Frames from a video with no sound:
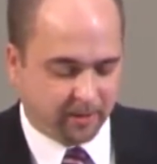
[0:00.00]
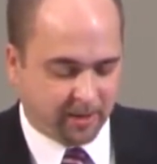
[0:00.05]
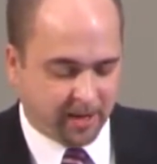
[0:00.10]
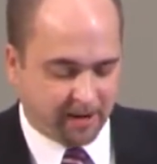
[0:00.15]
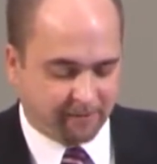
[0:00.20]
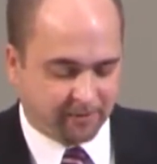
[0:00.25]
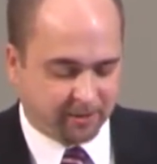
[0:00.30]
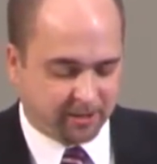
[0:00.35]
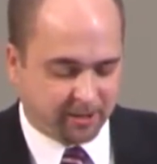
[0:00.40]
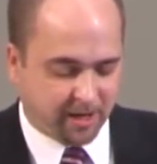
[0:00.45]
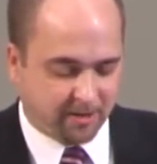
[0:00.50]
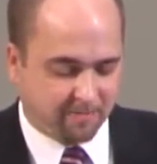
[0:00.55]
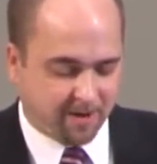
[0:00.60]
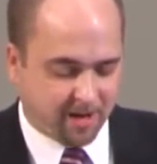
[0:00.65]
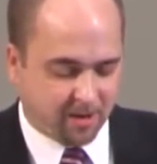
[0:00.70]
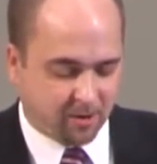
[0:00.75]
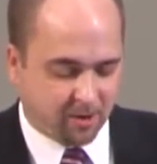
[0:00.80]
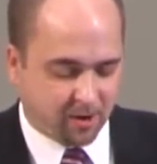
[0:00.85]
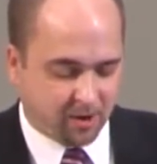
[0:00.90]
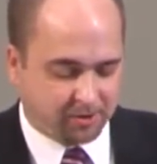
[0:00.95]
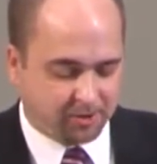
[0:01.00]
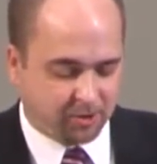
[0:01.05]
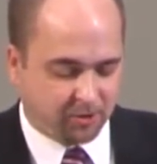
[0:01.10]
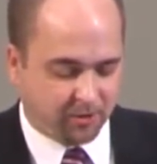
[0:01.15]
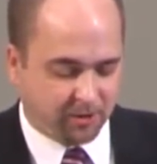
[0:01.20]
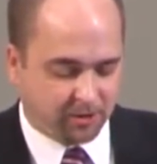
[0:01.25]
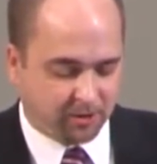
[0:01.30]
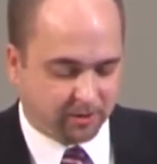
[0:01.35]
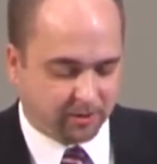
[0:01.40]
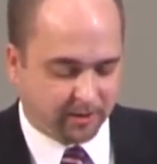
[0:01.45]
After the same manner also
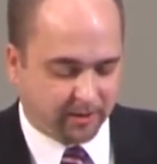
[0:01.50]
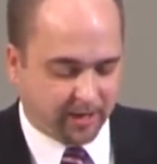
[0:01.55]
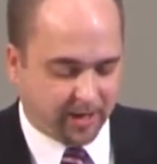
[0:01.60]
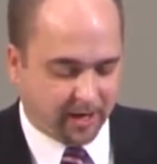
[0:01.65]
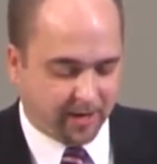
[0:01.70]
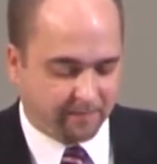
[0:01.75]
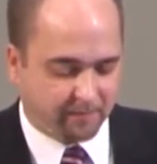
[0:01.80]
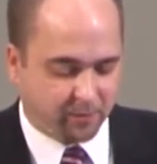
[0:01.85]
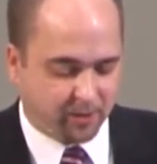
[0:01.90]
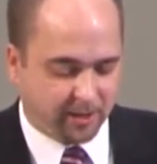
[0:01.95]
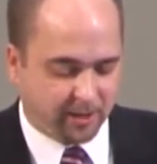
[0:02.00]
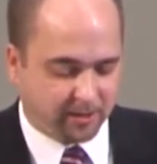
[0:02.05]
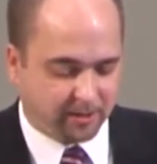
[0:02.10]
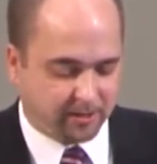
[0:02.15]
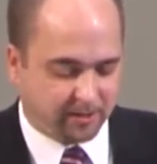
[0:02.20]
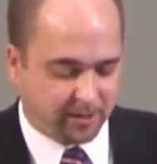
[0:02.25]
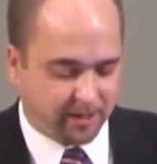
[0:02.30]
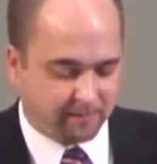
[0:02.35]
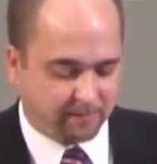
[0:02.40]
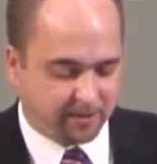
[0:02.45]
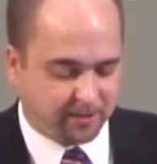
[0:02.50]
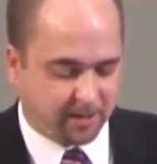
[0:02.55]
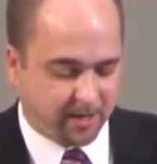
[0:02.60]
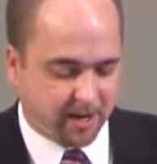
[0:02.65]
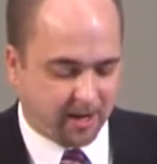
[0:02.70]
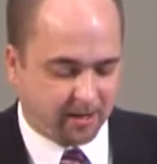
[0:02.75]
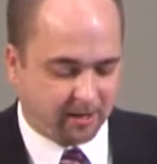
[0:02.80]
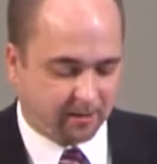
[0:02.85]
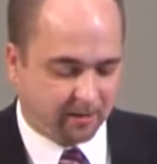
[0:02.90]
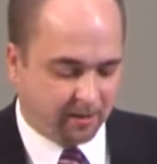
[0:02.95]
he took the cup when he had supped,
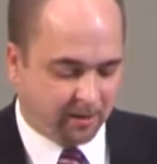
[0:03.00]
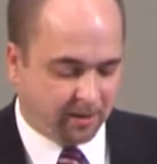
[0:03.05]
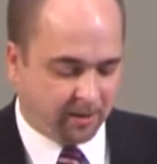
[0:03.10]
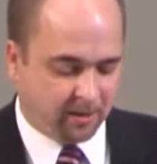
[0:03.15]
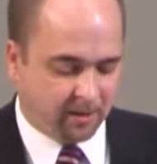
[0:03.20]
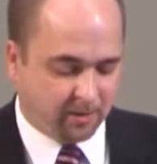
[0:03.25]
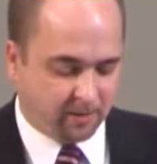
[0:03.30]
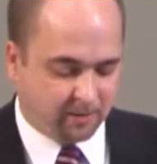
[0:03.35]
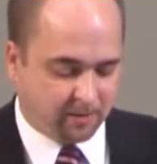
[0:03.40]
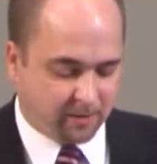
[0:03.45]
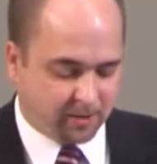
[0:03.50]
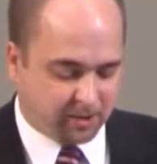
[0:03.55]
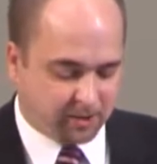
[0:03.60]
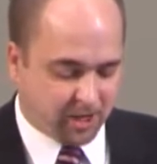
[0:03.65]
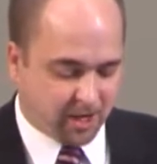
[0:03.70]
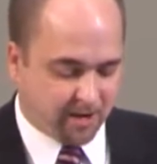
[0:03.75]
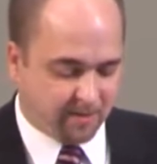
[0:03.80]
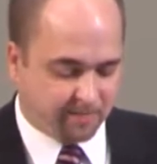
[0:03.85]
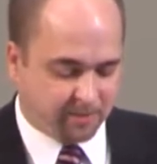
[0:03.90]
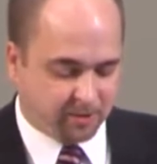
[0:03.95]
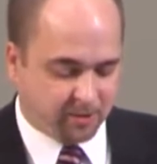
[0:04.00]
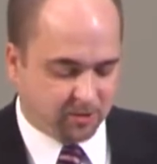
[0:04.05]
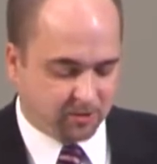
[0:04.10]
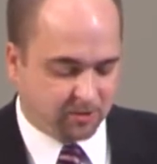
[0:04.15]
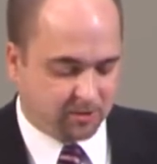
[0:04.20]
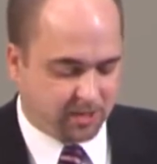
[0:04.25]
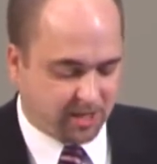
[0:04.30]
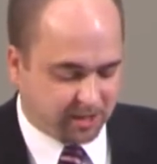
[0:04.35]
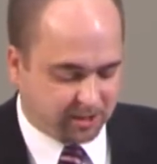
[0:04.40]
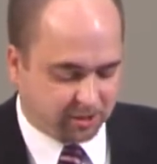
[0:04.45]
saying, This cup is the New
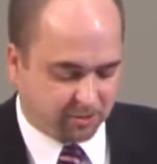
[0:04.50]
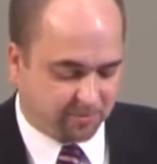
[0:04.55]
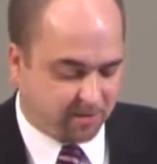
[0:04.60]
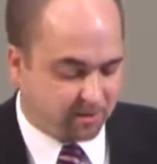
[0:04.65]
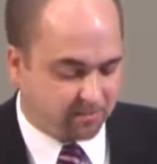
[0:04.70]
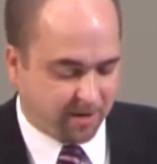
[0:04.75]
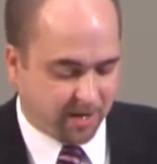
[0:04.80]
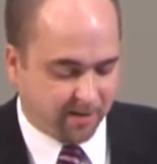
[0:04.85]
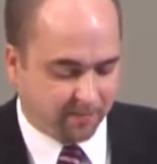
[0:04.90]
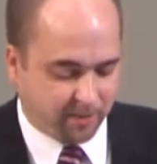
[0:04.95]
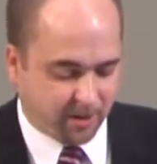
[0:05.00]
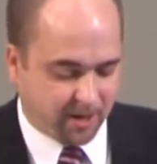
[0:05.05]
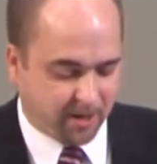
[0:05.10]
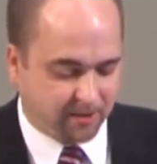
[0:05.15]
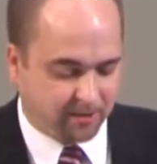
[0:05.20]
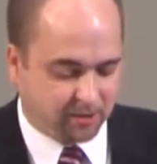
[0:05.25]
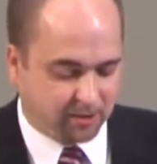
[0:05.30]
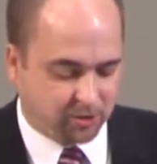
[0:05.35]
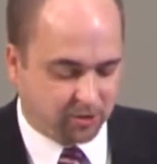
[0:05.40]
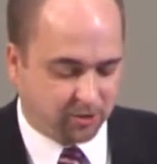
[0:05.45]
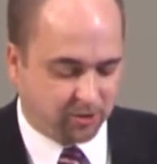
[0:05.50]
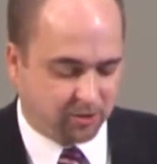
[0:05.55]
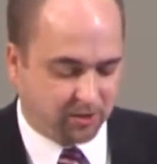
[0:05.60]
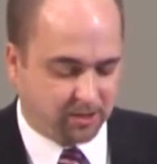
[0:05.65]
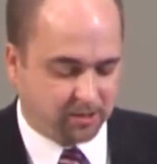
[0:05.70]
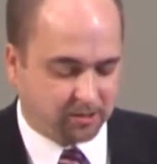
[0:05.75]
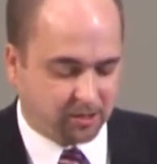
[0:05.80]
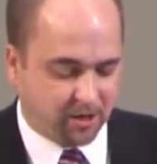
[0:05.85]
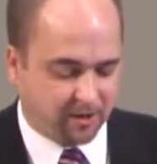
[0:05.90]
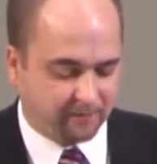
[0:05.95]
Testament in my blood. This do
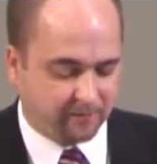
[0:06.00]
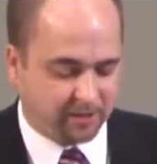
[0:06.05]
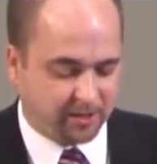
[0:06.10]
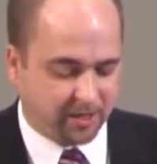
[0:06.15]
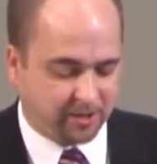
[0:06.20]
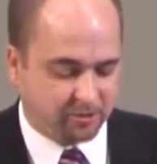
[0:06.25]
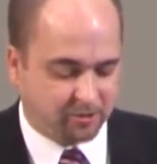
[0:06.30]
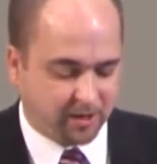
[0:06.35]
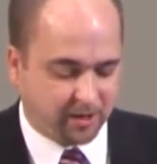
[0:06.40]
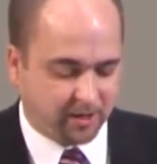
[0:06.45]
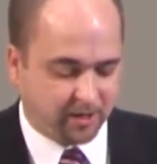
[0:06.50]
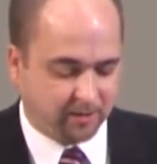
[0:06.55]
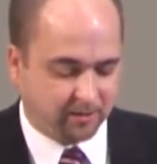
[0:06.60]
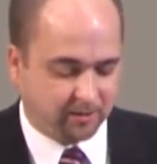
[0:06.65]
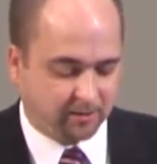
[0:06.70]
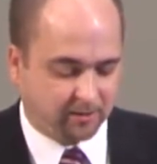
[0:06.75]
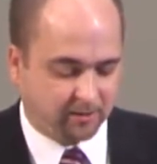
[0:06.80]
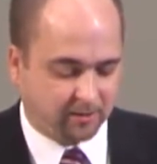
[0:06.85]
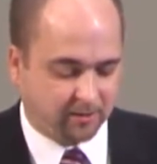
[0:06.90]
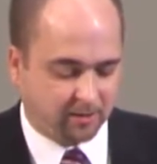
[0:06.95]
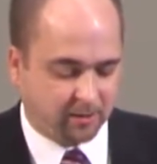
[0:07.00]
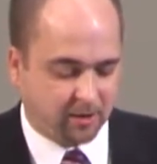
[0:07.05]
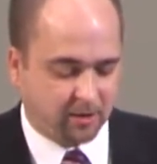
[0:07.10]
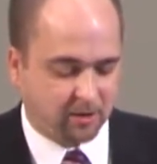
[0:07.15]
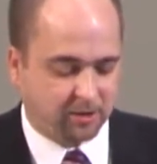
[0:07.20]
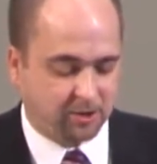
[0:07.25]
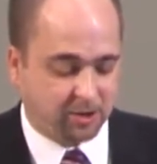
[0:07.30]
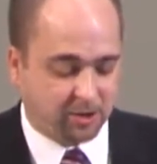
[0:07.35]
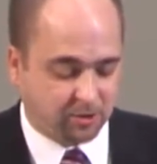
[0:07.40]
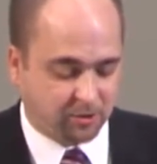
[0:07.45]
ye as oft as I drink it, or
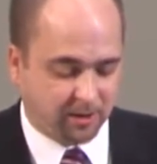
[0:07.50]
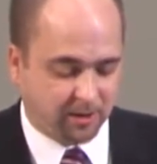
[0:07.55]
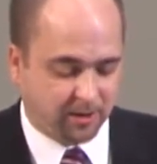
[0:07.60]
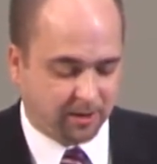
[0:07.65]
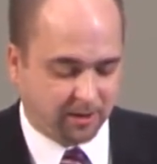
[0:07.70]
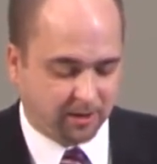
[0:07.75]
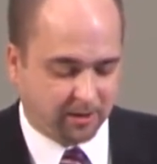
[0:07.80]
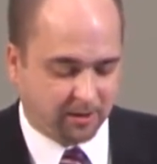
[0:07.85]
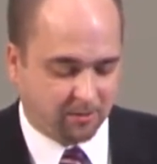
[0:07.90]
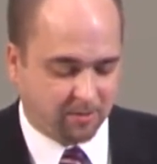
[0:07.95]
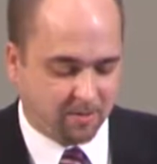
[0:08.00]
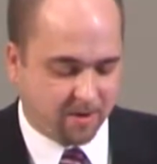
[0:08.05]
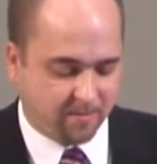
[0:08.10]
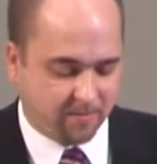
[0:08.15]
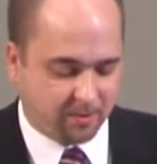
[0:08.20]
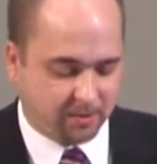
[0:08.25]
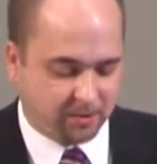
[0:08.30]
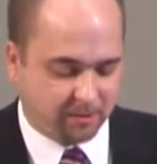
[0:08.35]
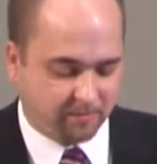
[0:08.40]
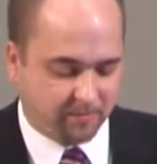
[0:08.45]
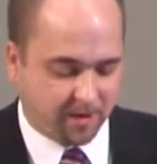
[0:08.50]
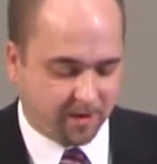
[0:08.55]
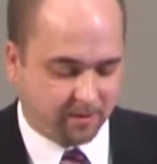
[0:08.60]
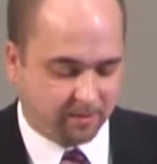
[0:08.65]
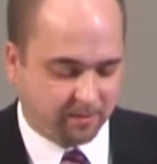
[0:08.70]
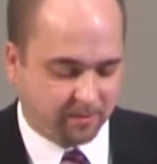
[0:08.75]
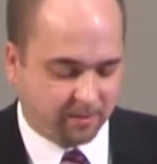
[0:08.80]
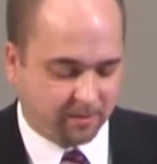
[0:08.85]
as ye drink it, in remembrance of me.